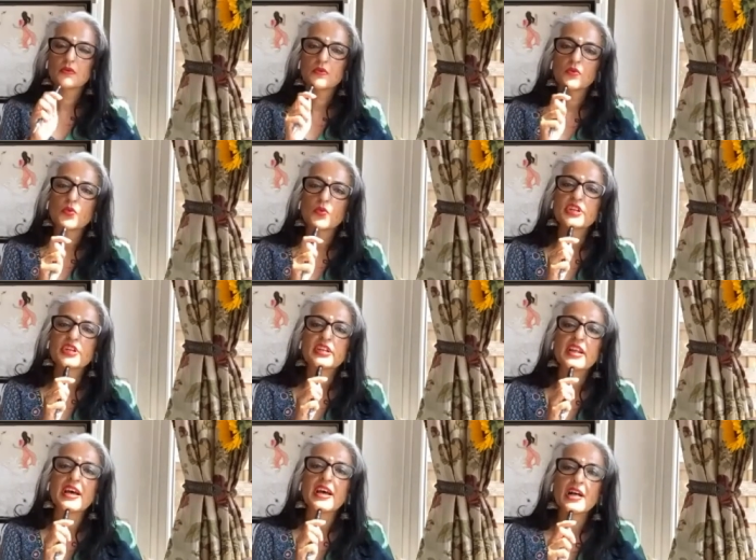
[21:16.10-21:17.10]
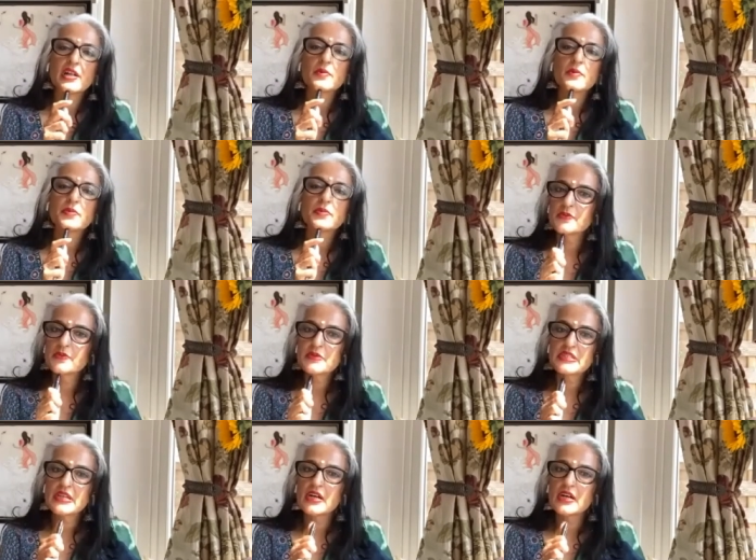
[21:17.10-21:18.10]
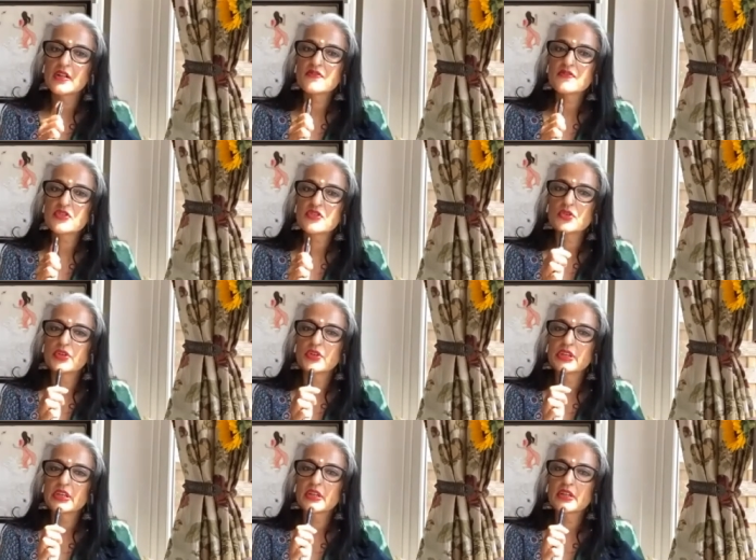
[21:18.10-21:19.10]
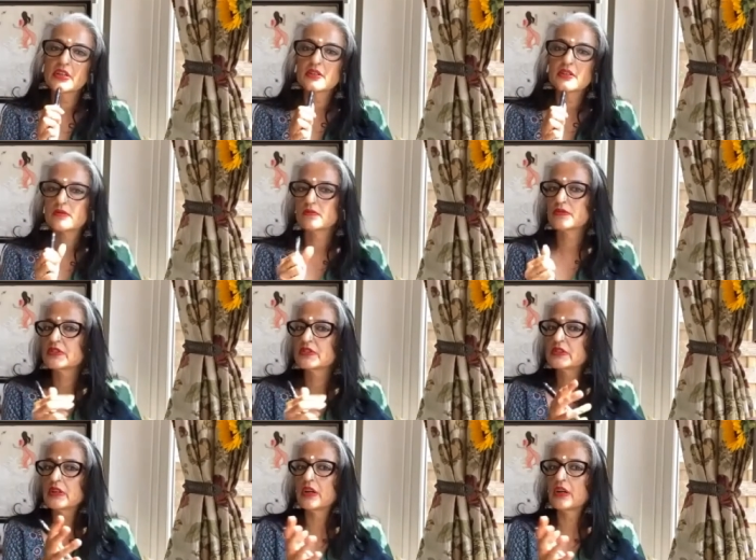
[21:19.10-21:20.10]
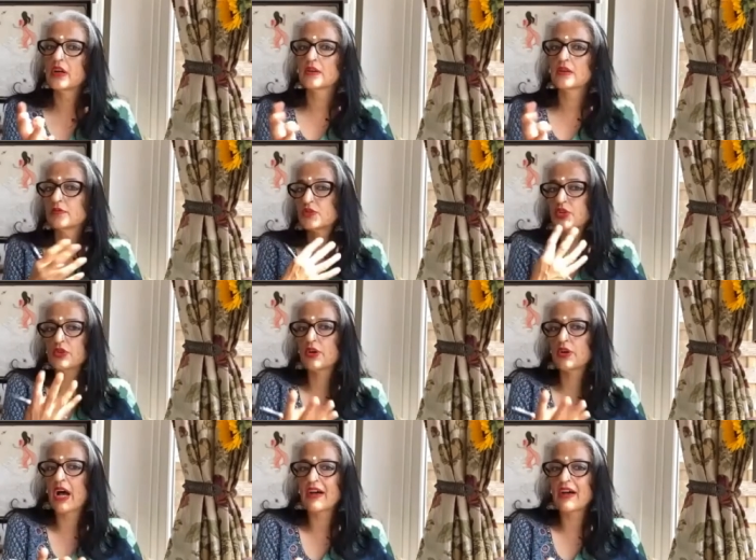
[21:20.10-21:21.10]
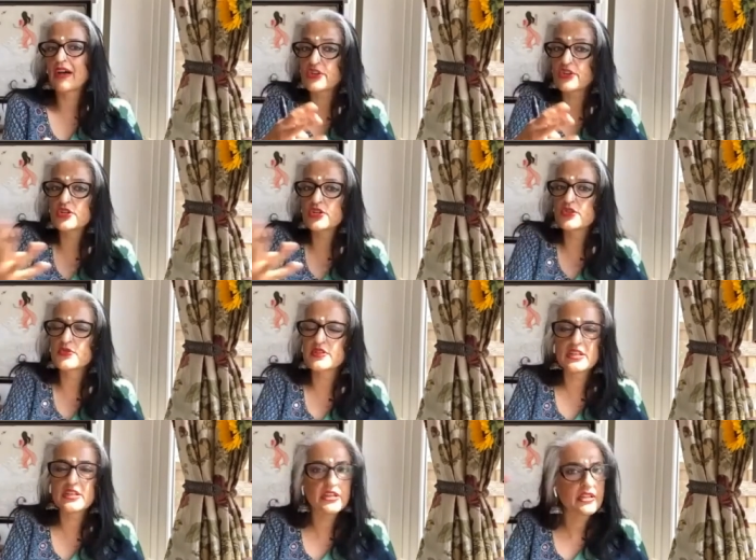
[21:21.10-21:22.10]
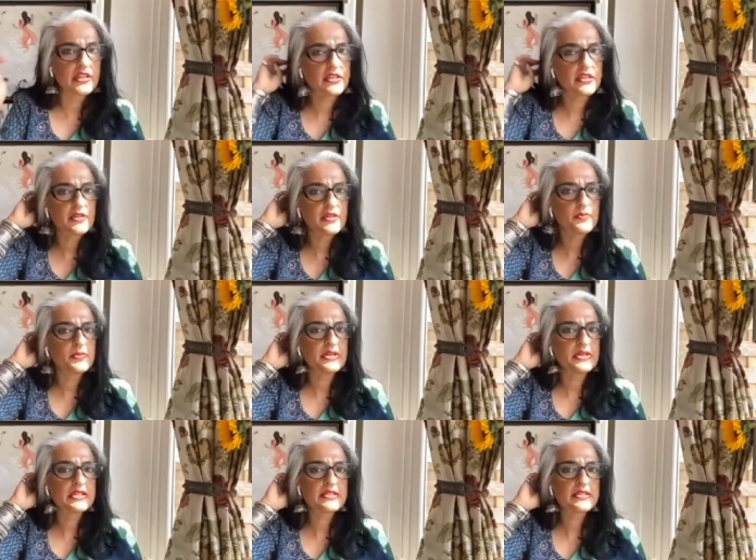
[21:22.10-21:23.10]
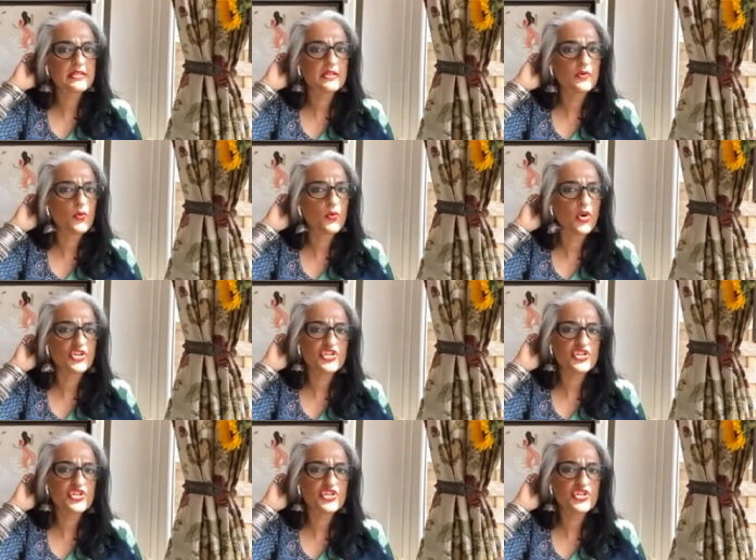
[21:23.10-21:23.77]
if they were to video themselves doing uh, having sex before introducing a third person, watching themselves?